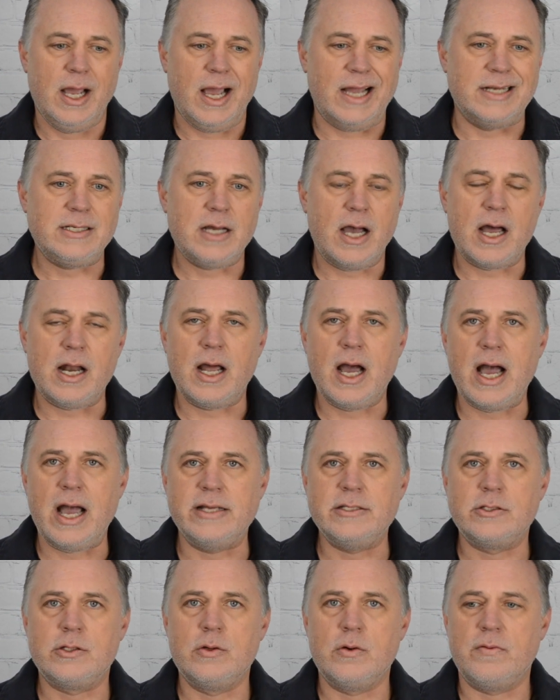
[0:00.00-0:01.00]
I taught
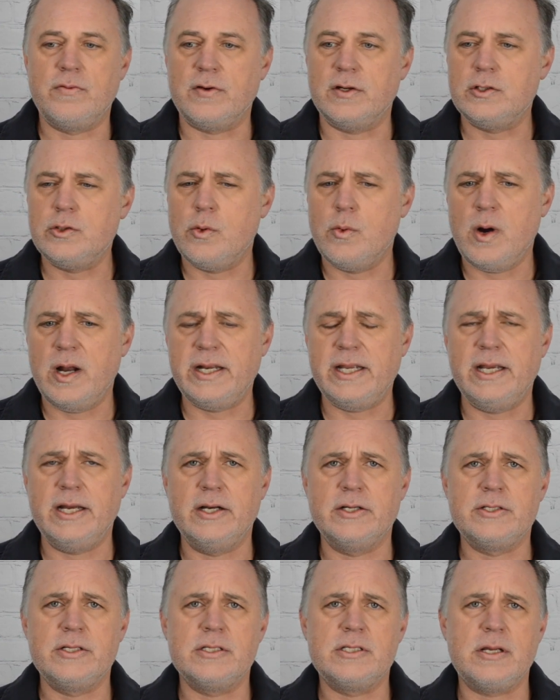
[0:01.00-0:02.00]
high school for 20
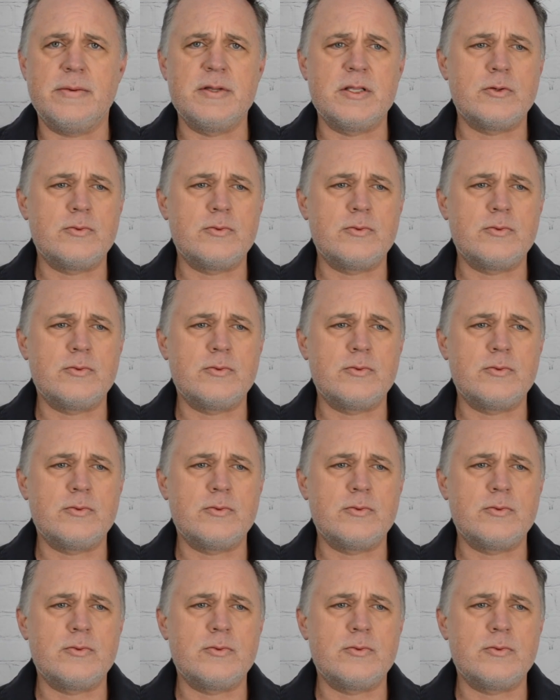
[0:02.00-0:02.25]
years in some of